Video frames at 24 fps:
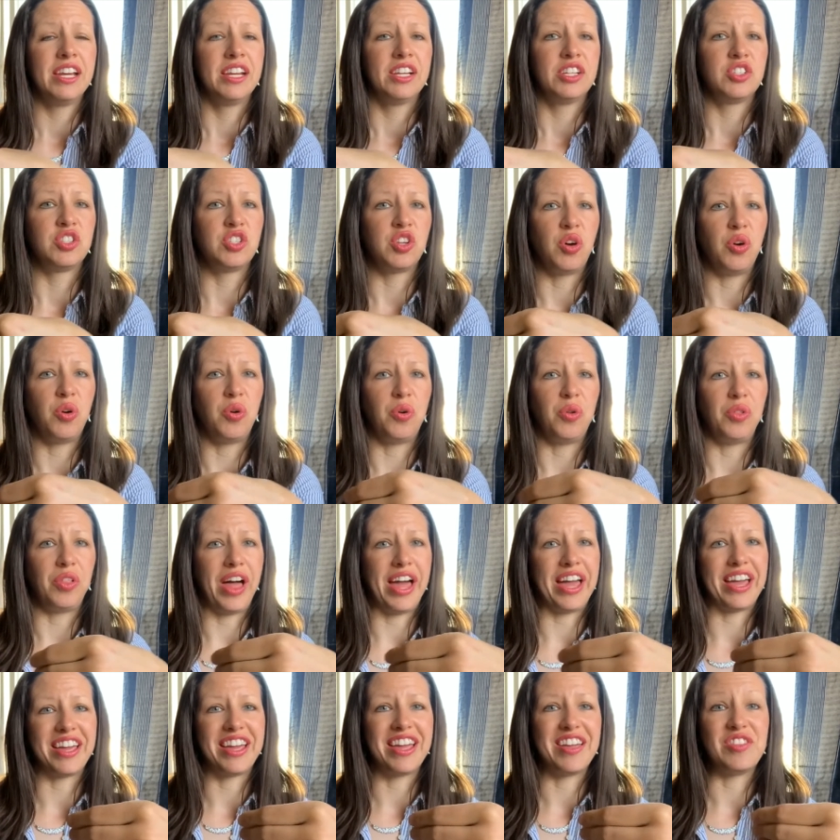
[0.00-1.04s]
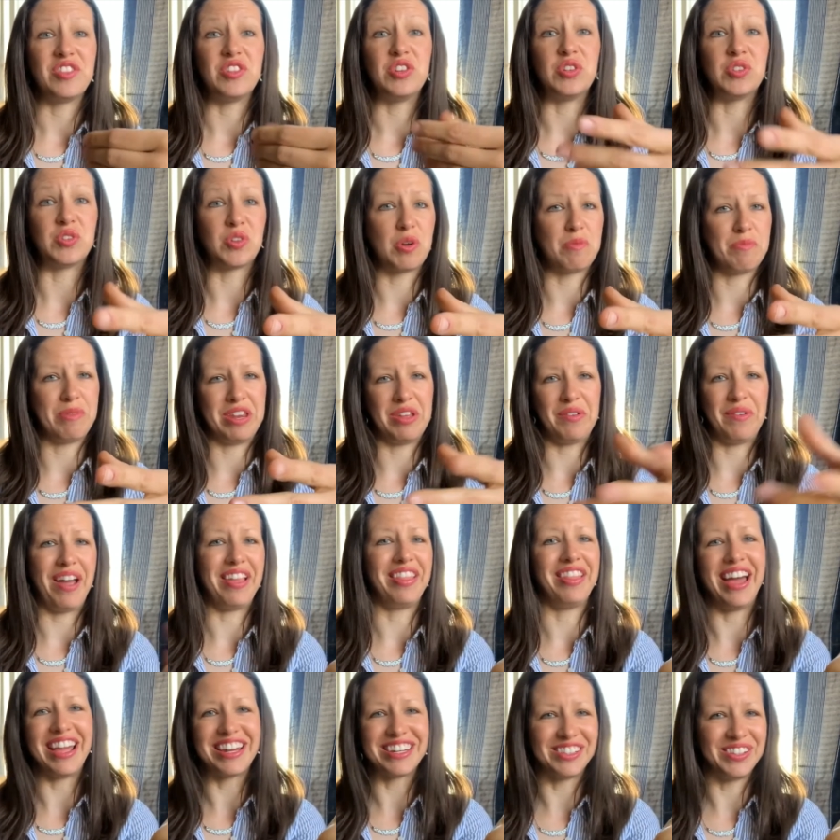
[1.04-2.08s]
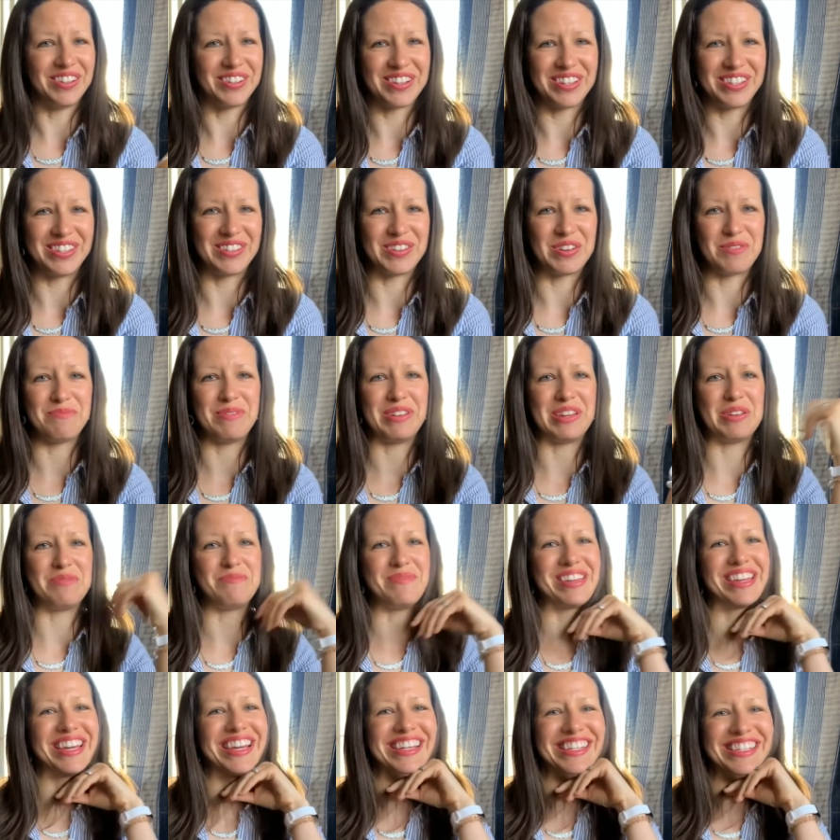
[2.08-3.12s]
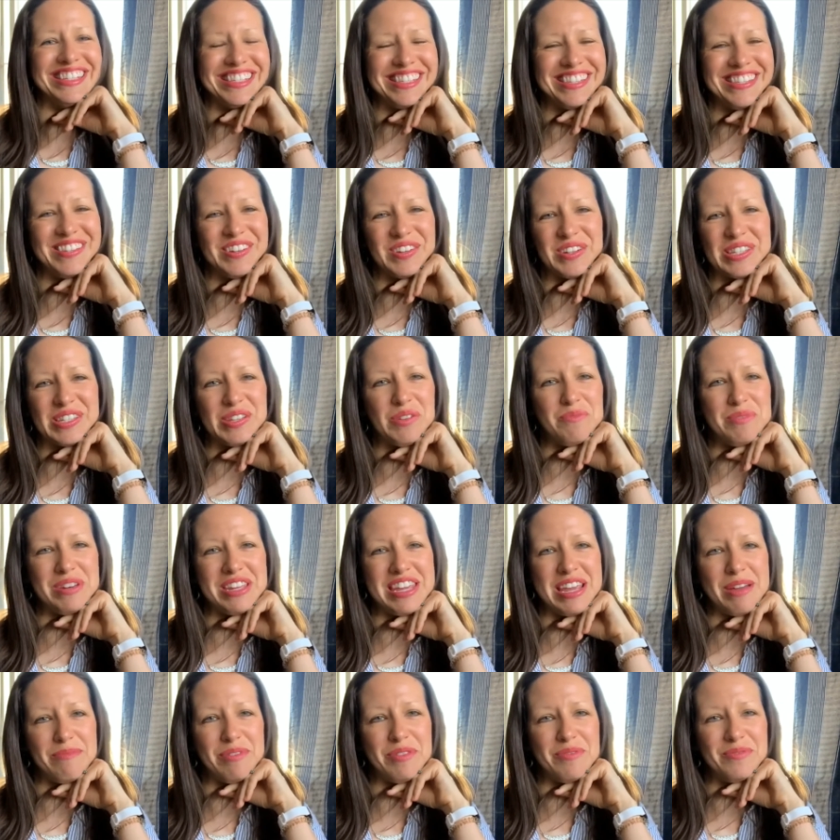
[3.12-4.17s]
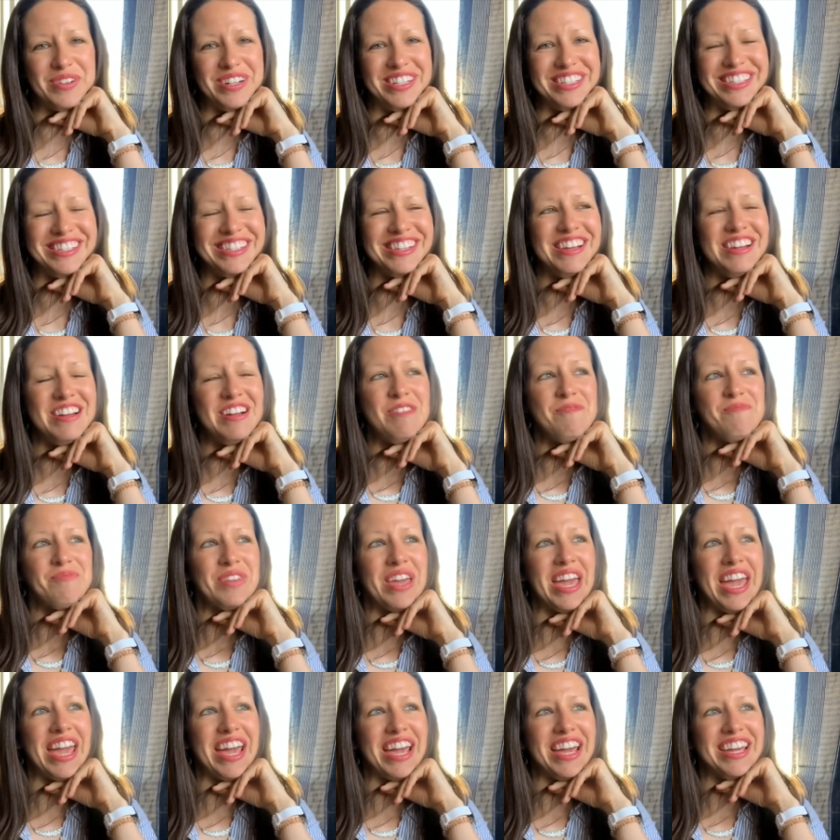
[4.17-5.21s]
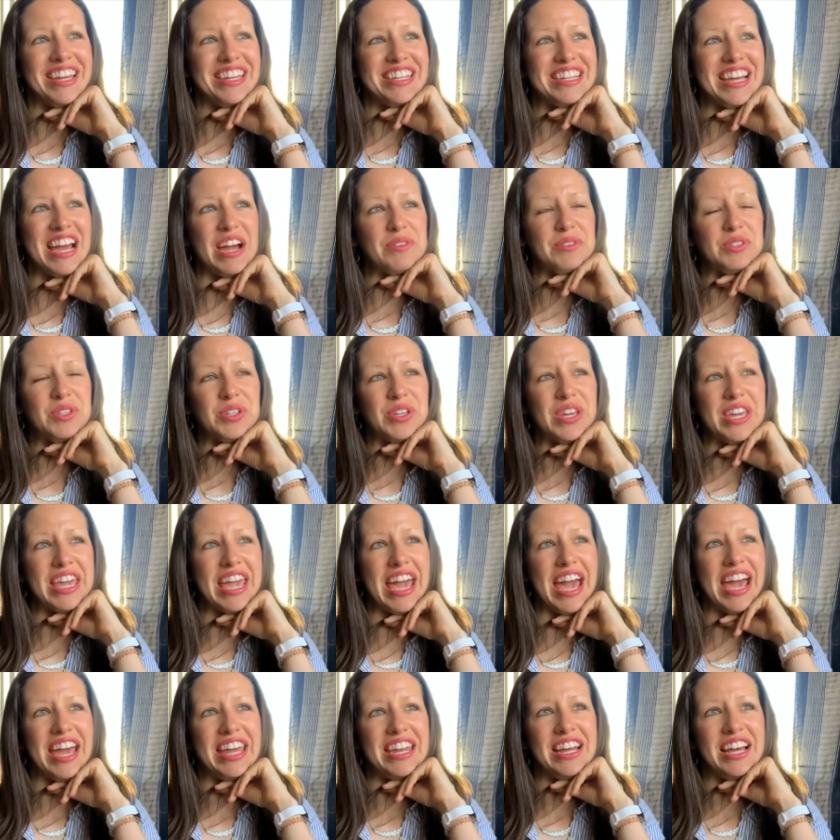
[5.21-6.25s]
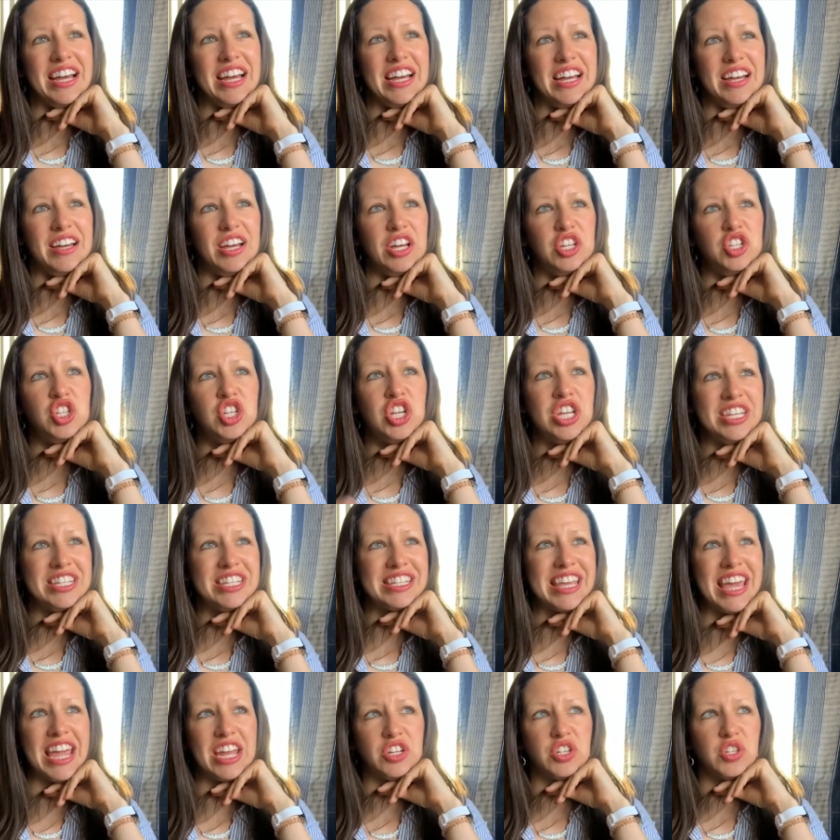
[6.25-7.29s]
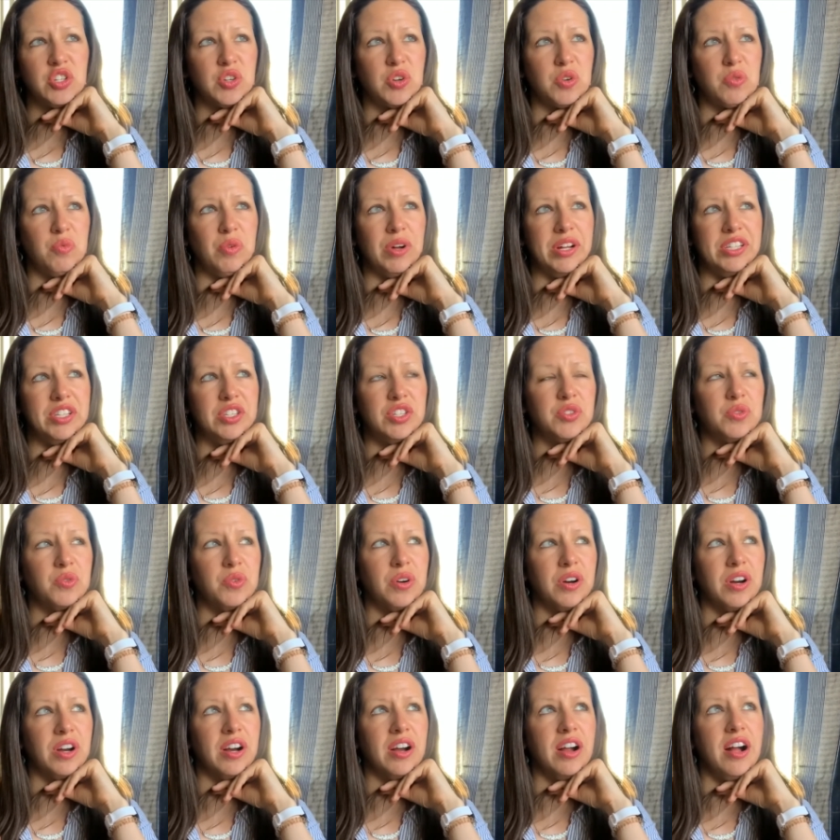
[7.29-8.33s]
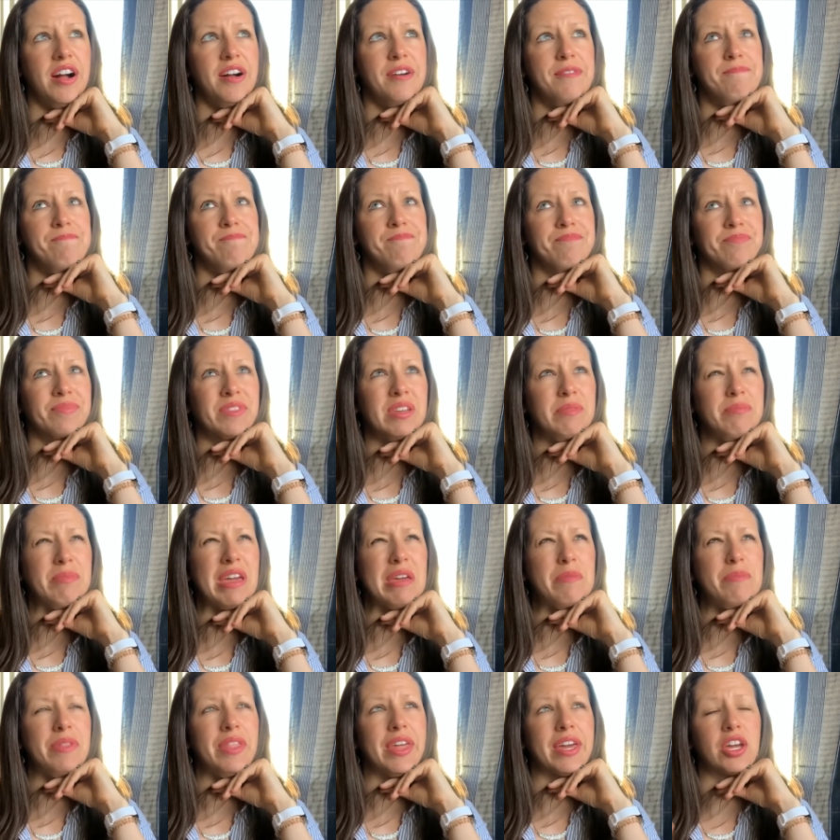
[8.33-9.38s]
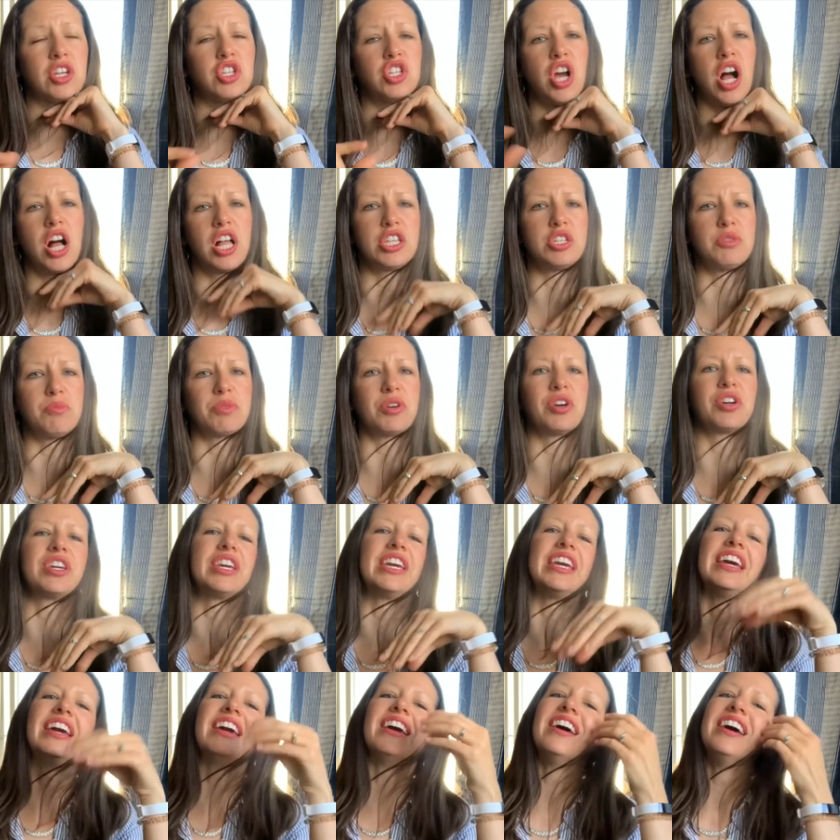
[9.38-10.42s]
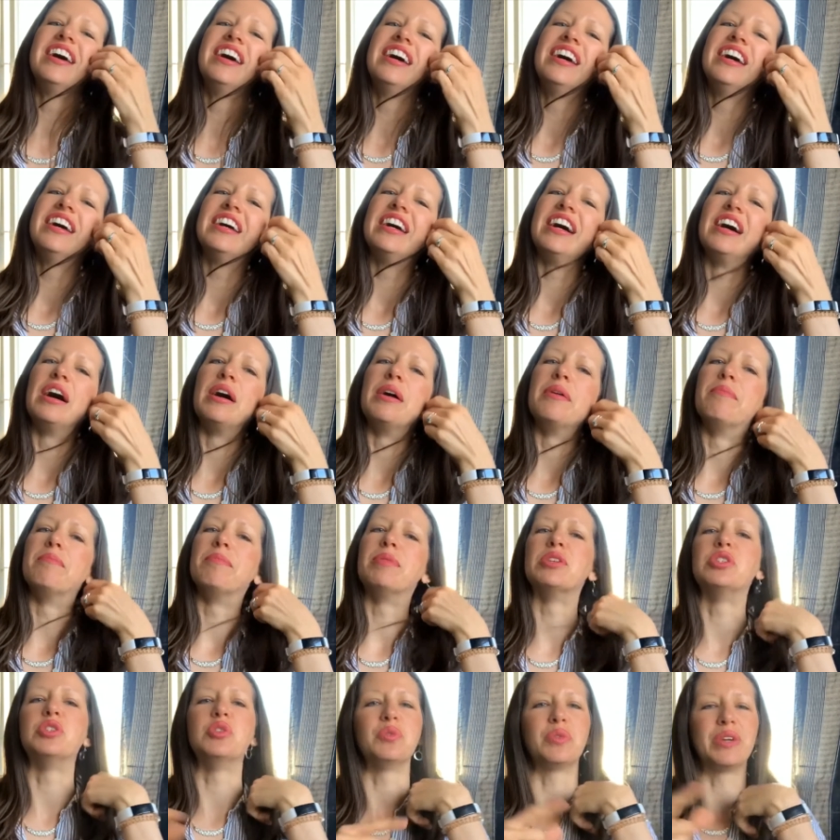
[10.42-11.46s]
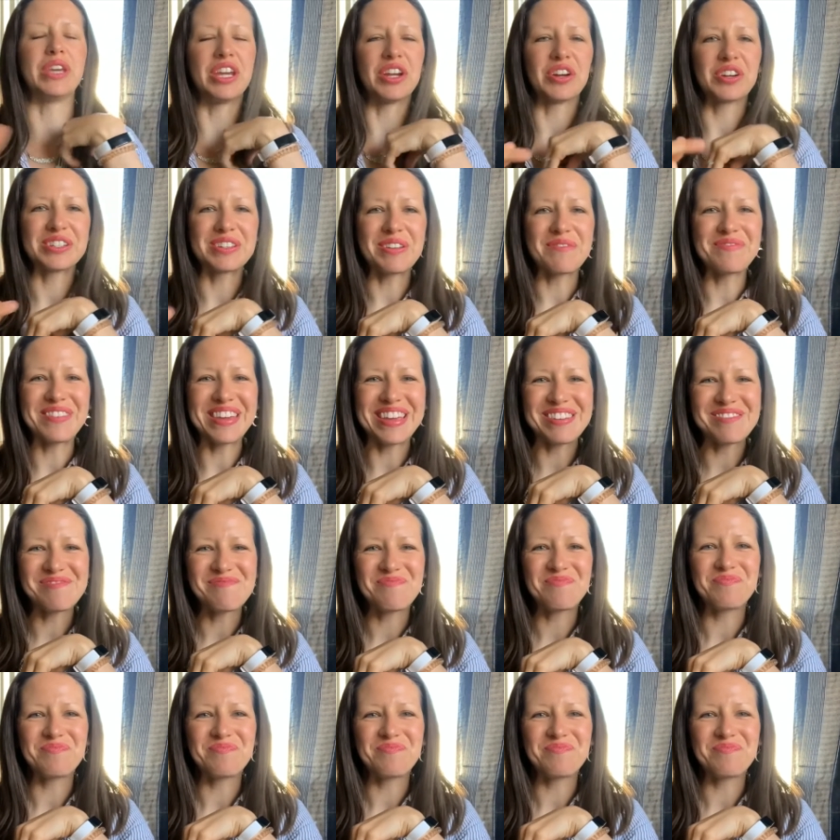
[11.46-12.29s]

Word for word: So like in the dessert menu, I like to look at dessert menu because there's so many yummy ones. And I was looking at uh, a cheesecake dessert once or um, maybe like a chocolate chip cookie, um, Pizookie or something.